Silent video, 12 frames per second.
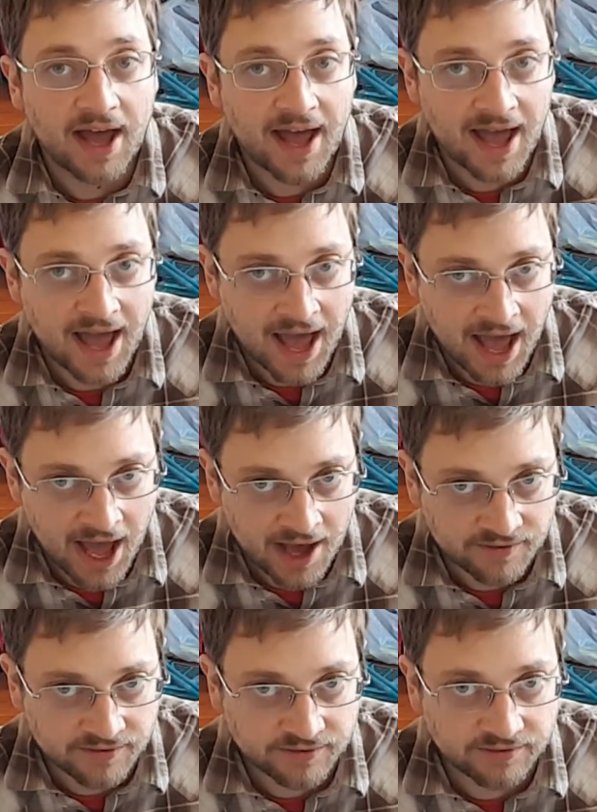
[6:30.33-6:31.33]
Half
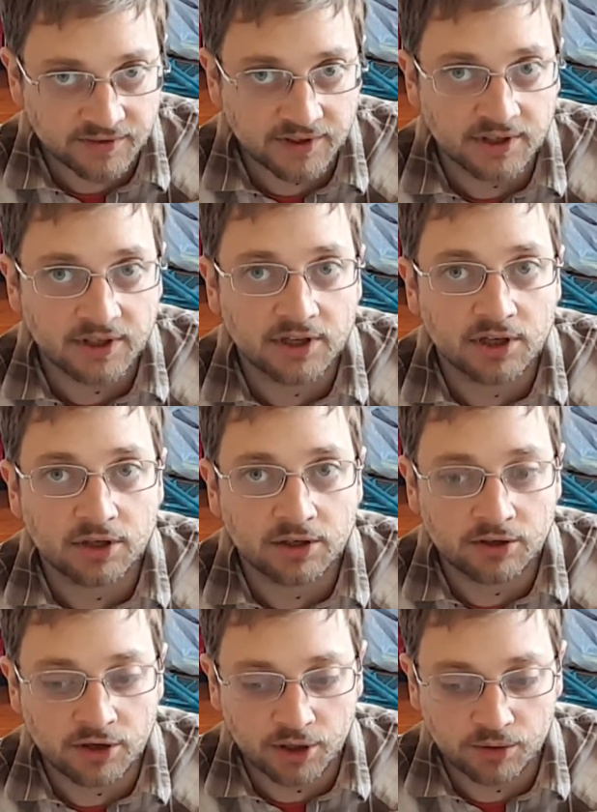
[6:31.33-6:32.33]

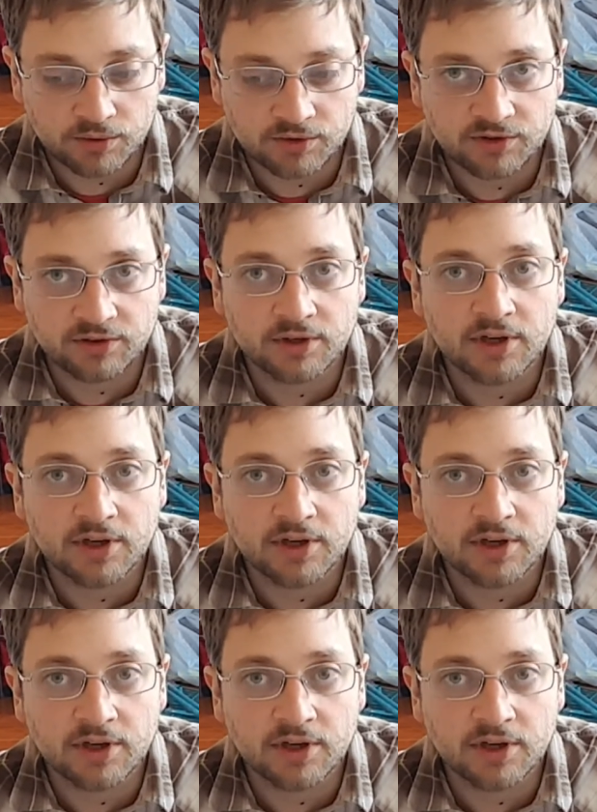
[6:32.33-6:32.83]
note,